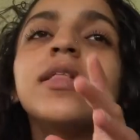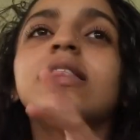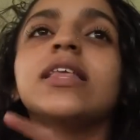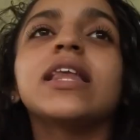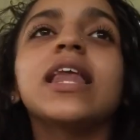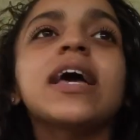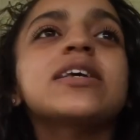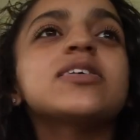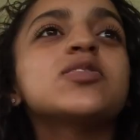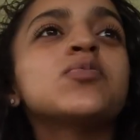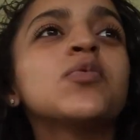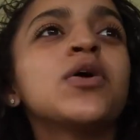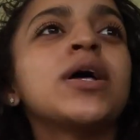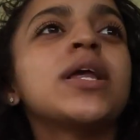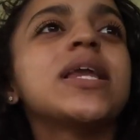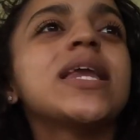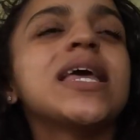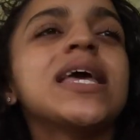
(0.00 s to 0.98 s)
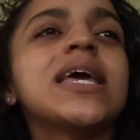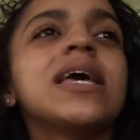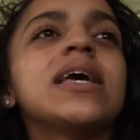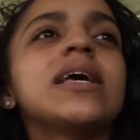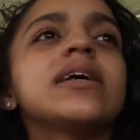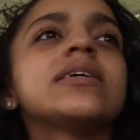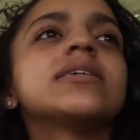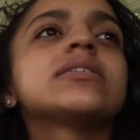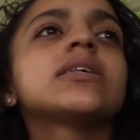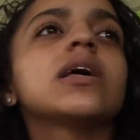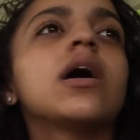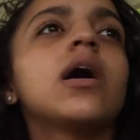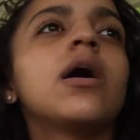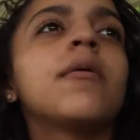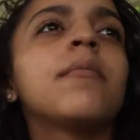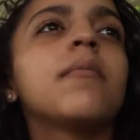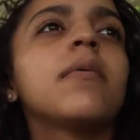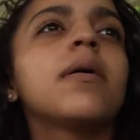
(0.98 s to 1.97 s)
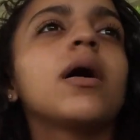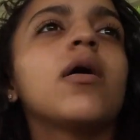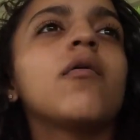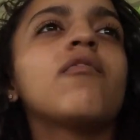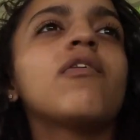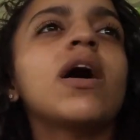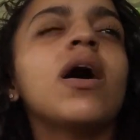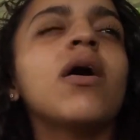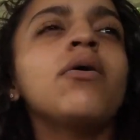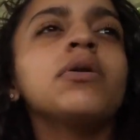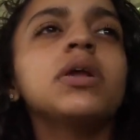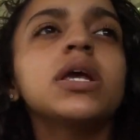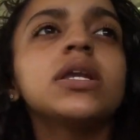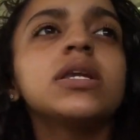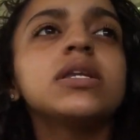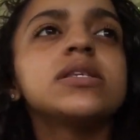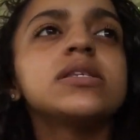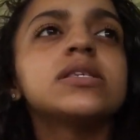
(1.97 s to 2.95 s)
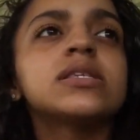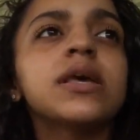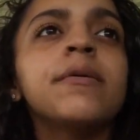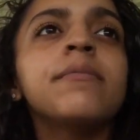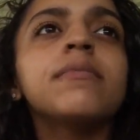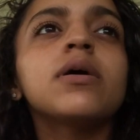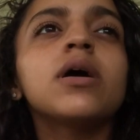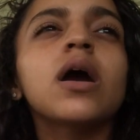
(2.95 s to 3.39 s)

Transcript: the next one is around in December,